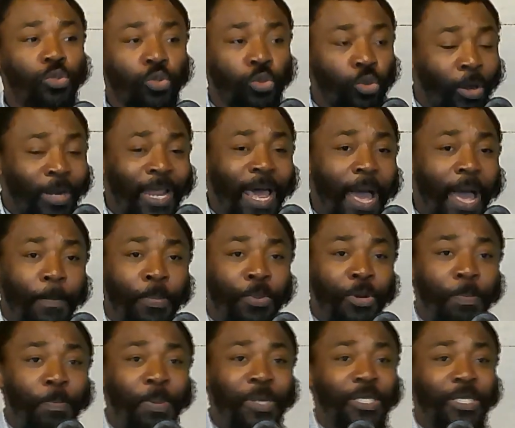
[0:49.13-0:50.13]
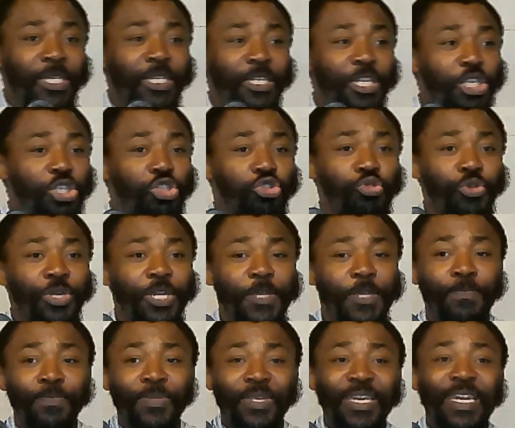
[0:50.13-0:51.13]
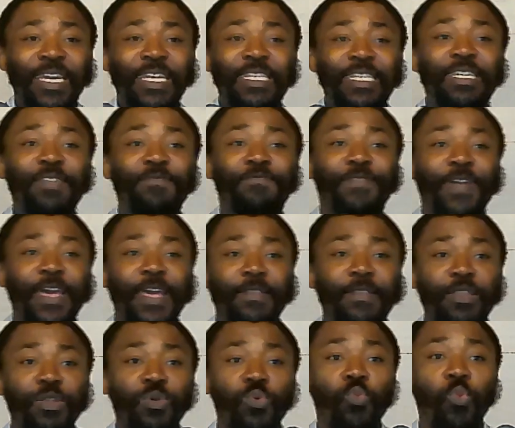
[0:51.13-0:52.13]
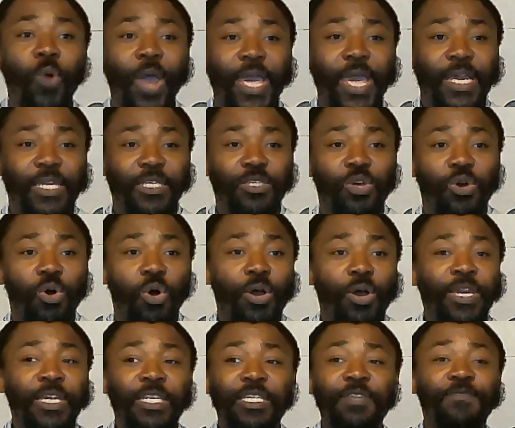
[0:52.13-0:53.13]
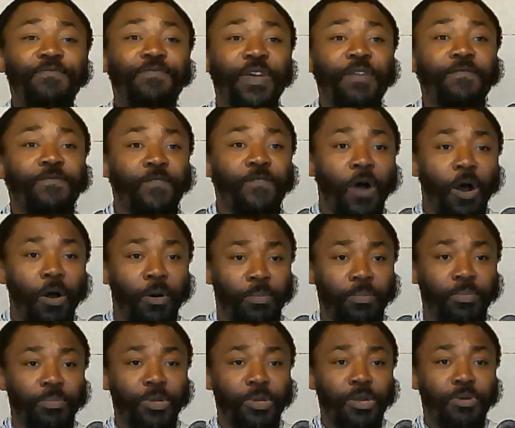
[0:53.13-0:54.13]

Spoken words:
Torah repeating this 3 in different ways or in different forms?